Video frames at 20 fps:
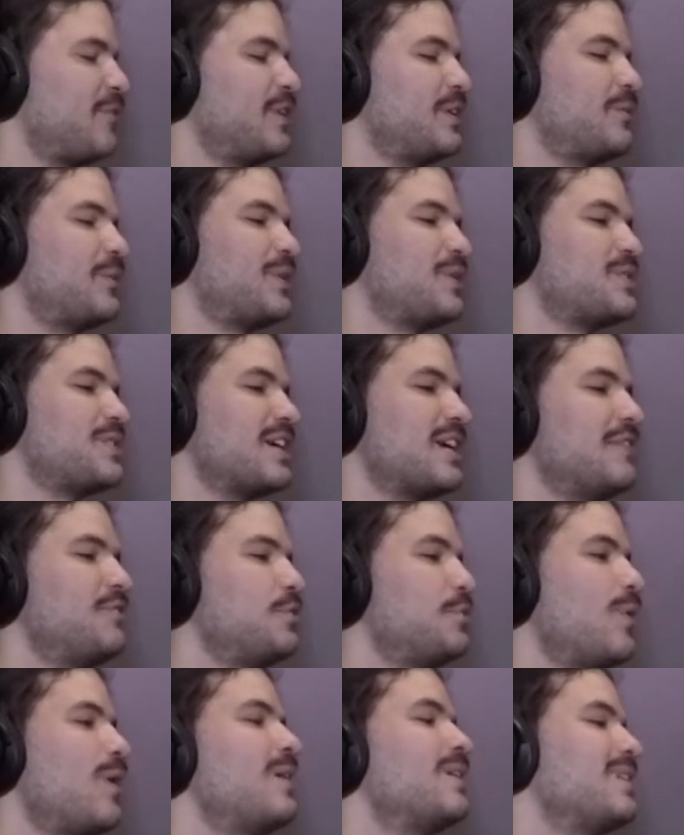And we're just like, if you
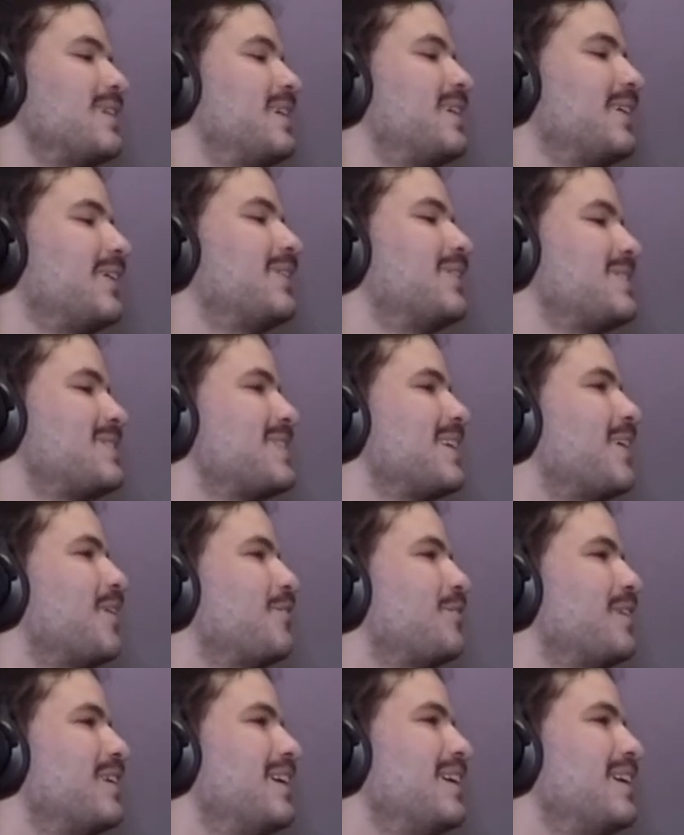wanted to kill yourself,